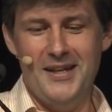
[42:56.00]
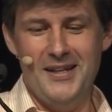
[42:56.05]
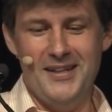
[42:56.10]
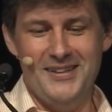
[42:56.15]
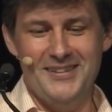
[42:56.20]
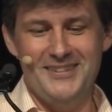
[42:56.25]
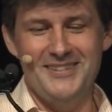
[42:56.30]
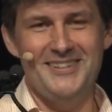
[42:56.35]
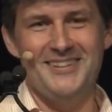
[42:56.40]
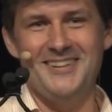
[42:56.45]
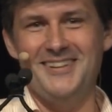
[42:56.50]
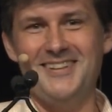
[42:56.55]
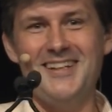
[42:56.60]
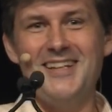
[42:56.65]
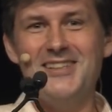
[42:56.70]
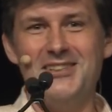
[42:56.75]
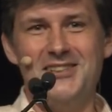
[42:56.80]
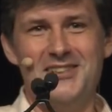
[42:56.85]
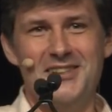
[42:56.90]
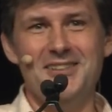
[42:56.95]
and you know,
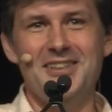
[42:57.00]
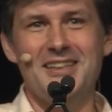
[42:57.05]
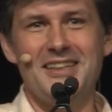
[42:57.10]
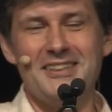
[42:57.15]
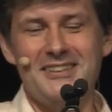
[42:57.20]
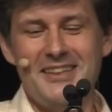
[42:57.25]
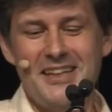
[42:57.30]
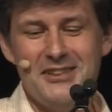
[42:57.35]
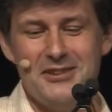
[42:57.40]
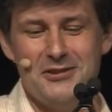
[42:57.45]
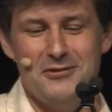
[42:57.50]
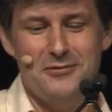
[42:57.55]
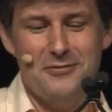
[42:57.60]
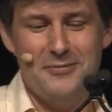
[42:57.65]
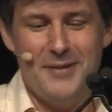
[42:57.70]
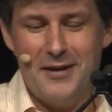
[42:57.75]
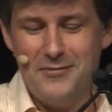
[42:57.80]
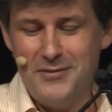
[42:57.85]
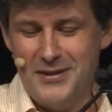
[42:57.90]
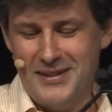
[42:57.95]
stealing attention
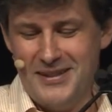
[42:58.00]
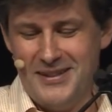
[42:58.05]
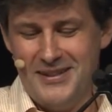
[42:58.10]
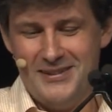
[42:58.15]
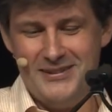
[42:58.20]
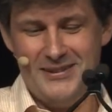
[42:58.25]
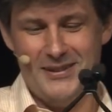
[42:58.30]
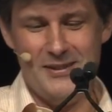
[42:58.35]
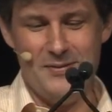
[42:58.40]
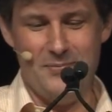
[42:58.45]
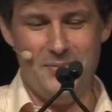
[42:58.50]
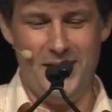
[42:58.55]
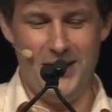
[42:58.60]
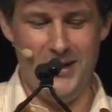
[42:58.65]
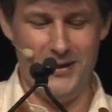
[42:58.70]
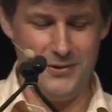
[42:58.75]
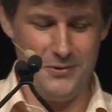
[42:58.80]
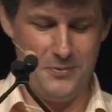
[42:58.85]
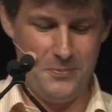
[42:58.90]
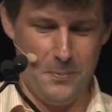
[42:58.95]
from everything else on the page.